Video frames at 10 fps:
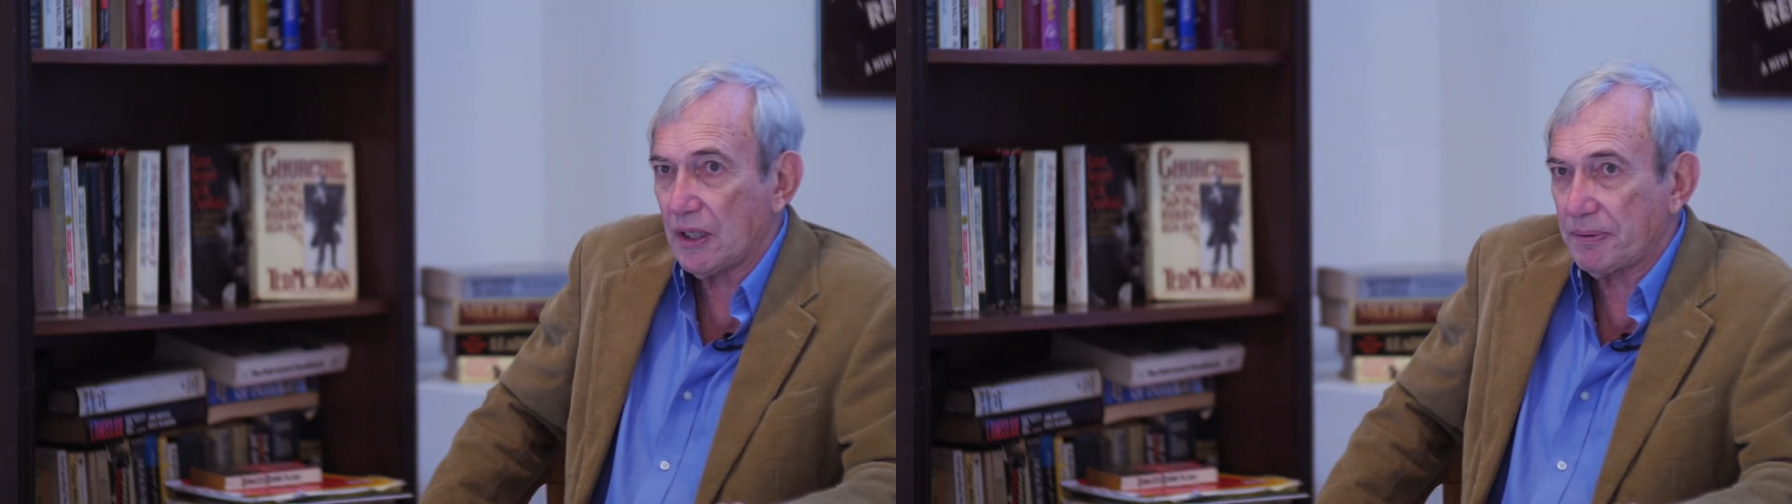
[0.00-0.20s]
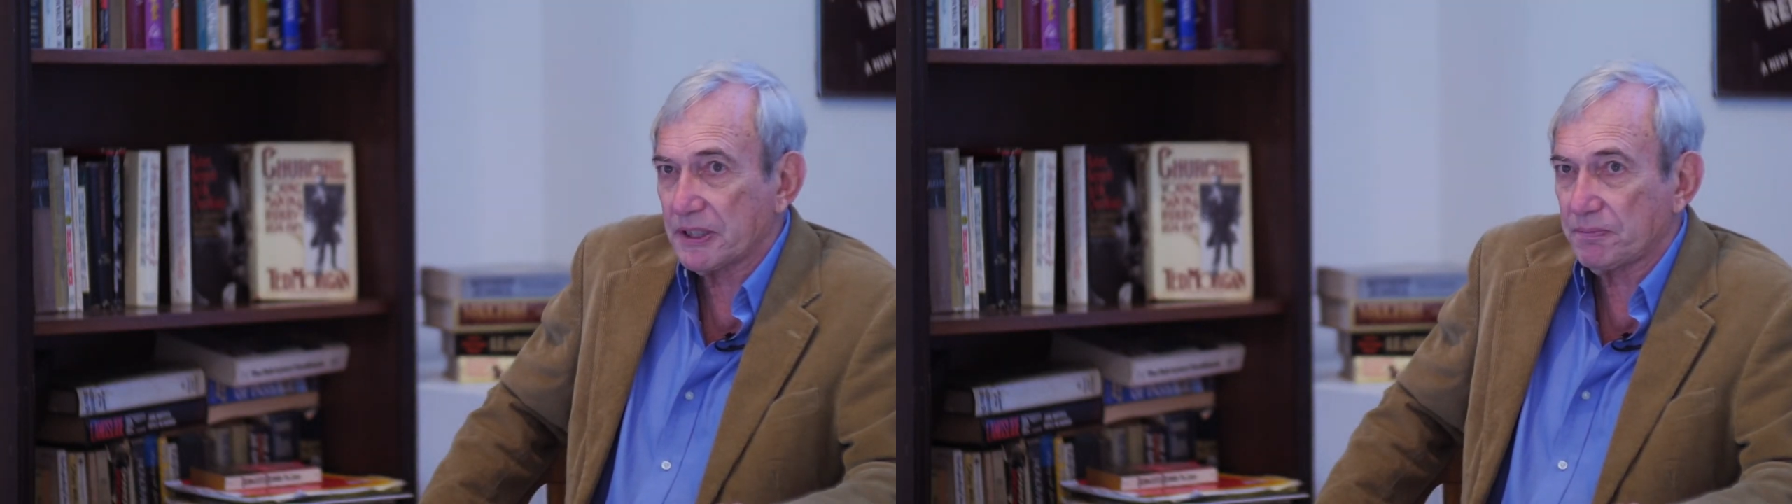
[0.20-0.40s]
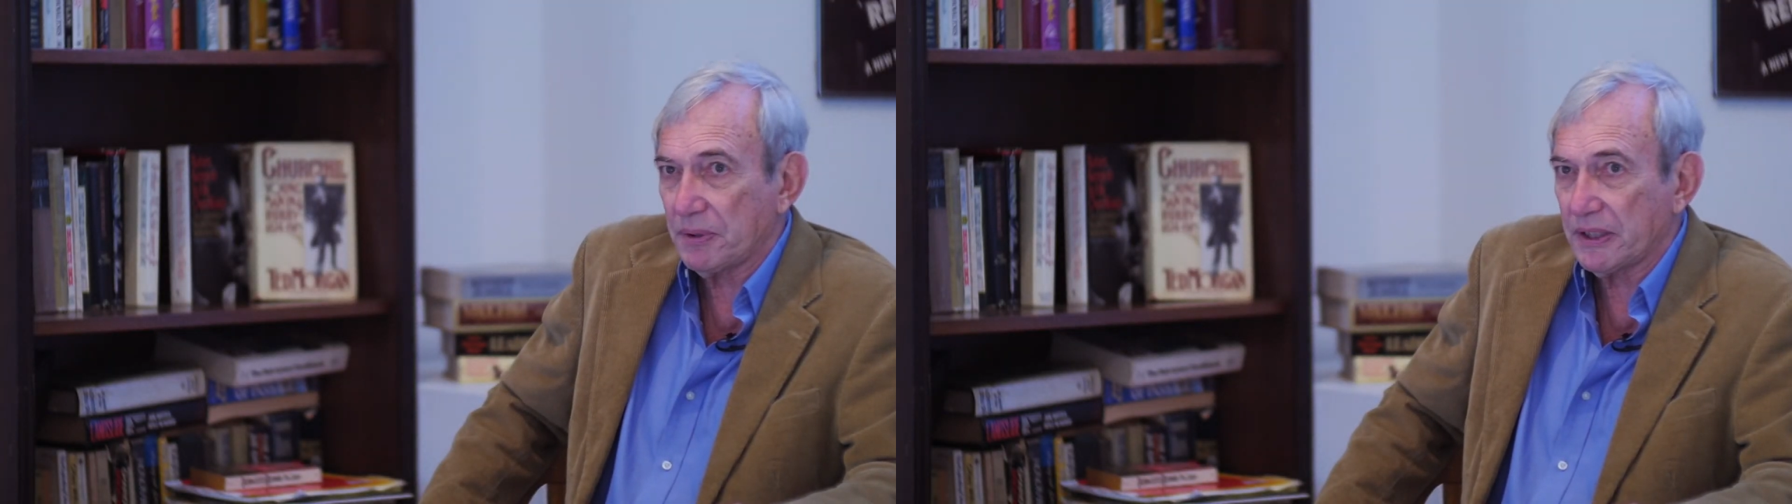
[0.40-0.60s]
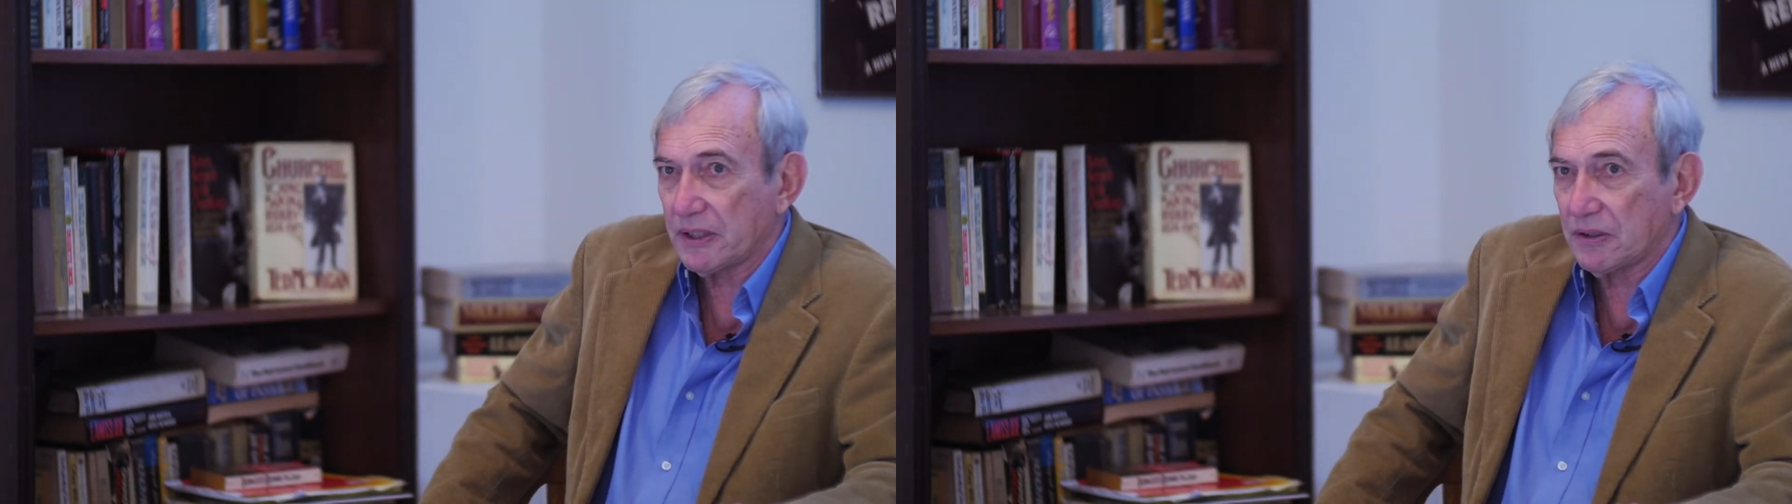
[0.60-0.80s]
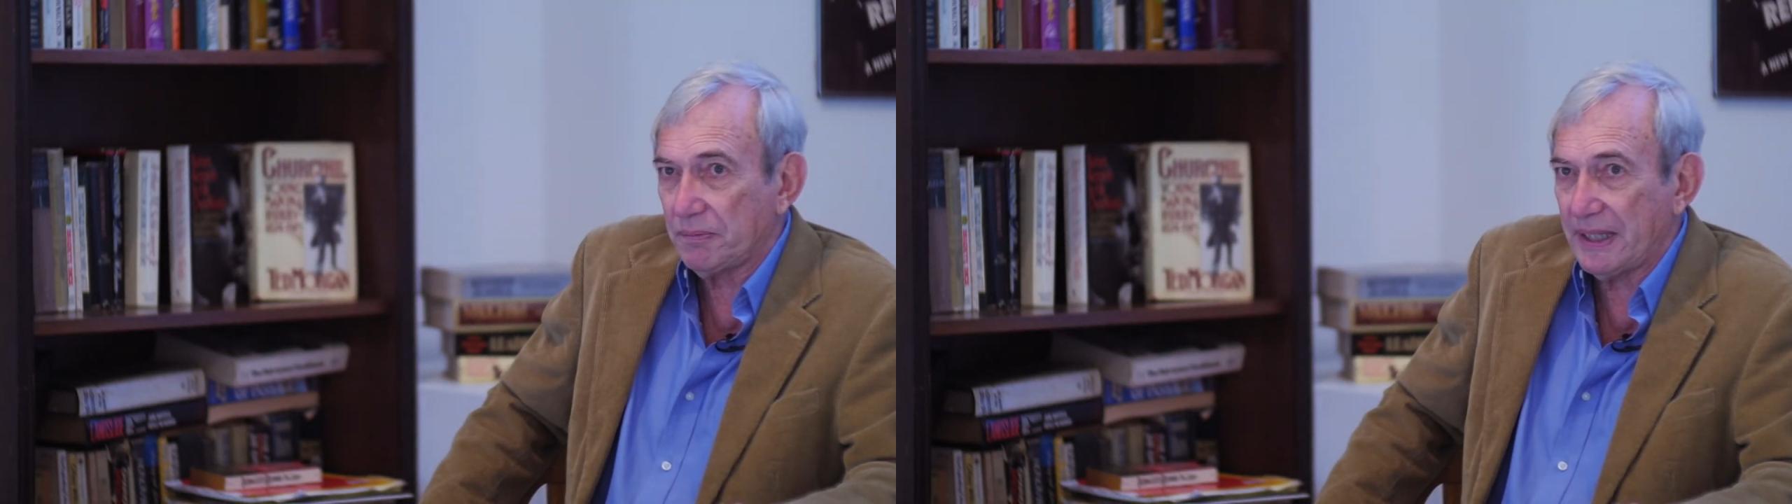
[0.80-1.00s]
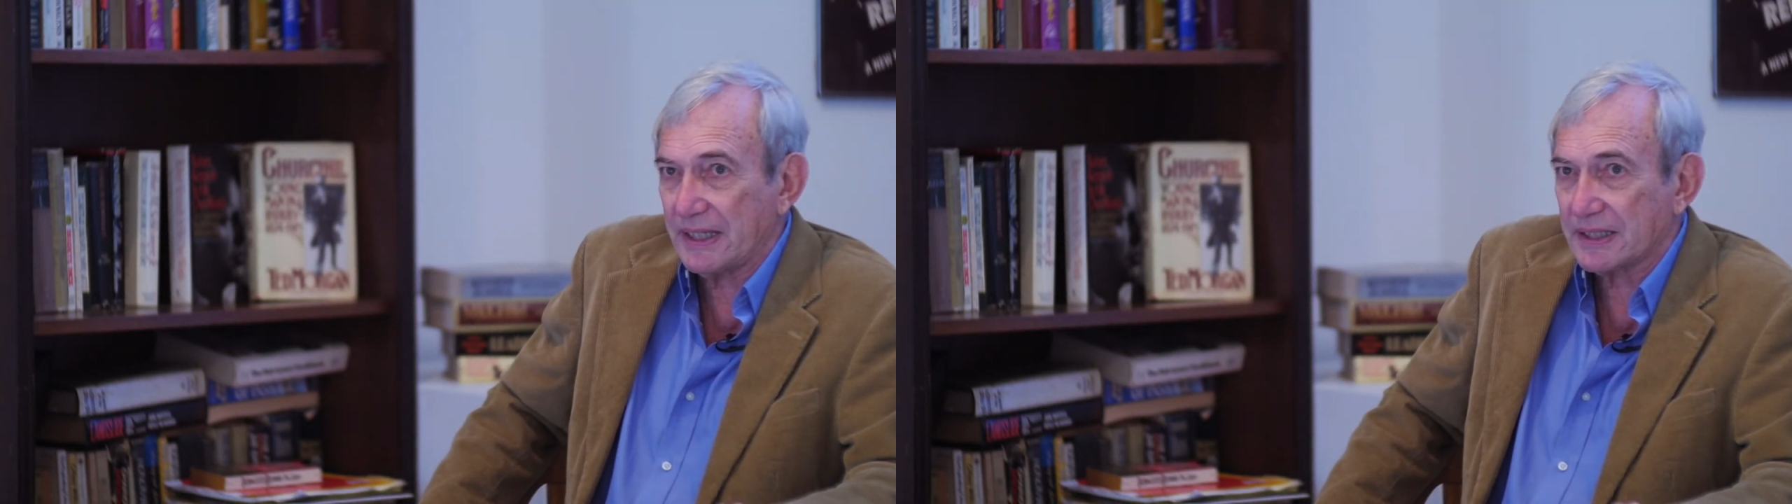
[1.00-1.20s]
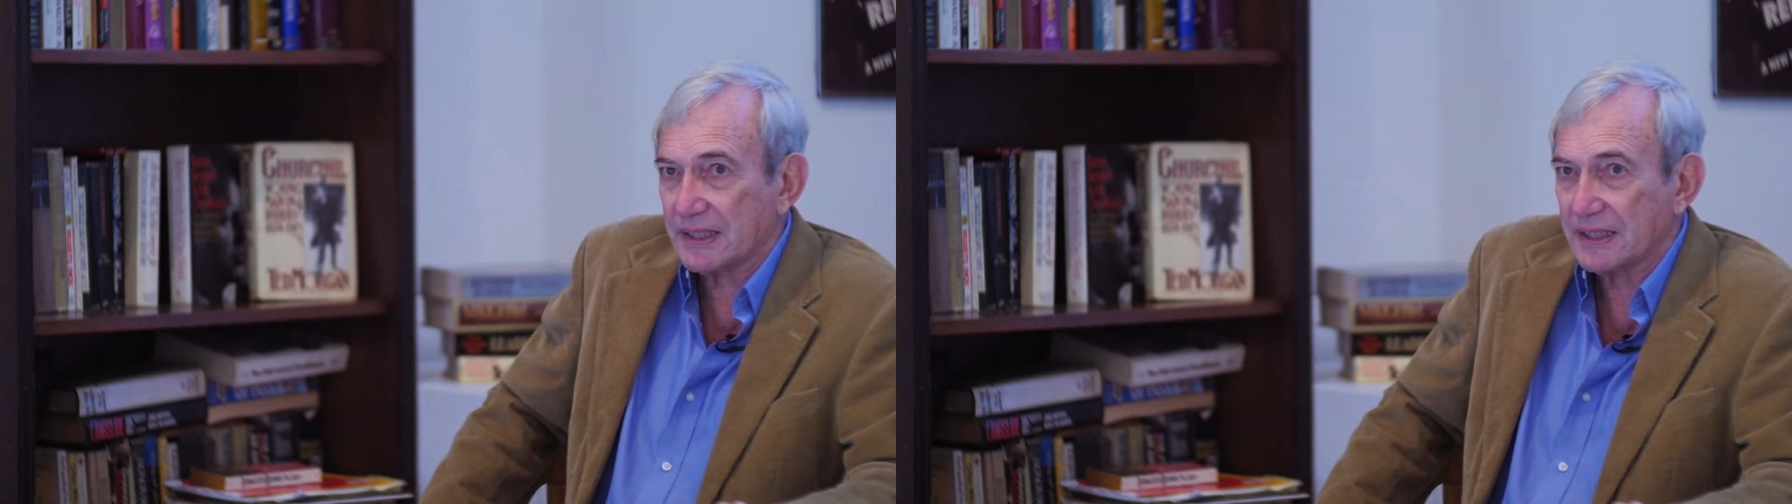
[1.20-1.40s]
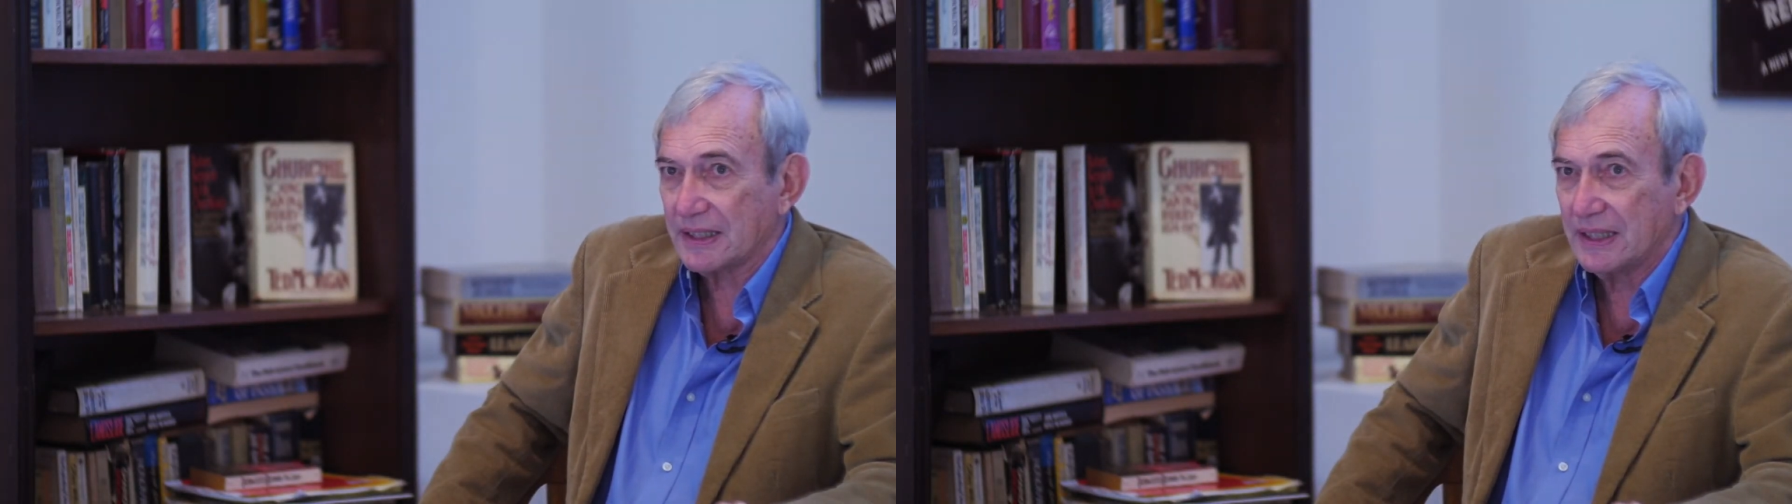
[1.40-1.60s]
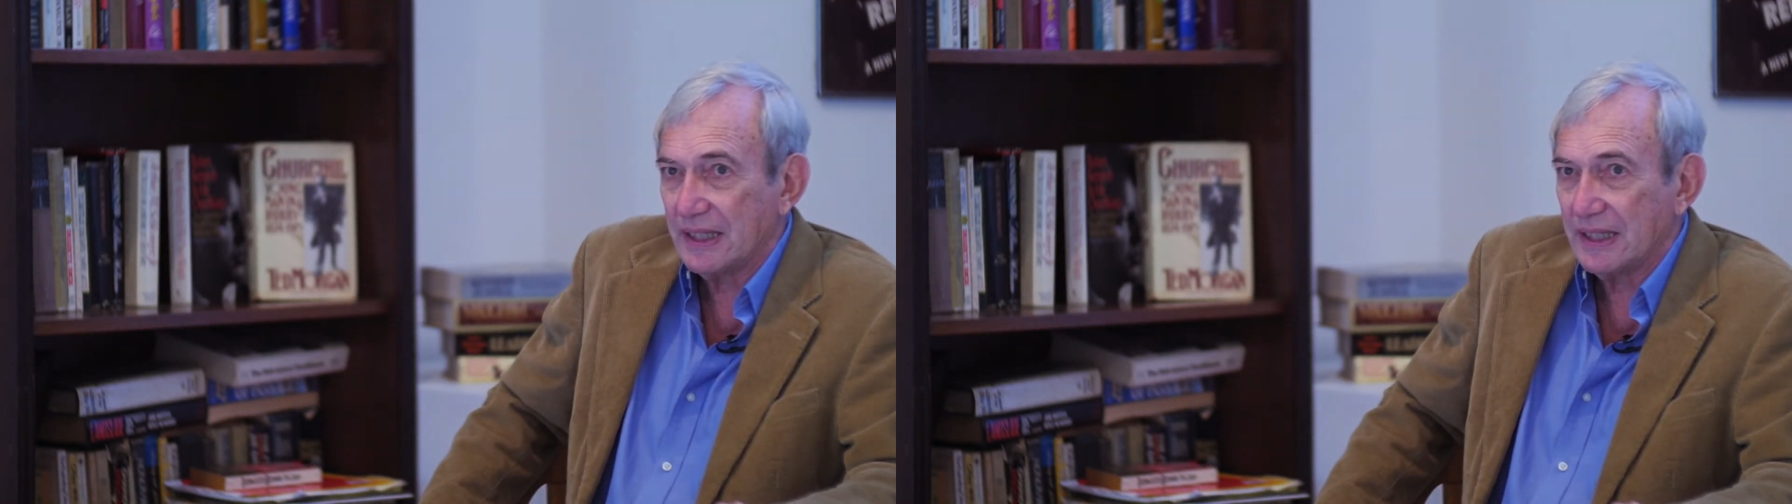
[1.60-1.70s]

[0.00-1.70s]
up his political base.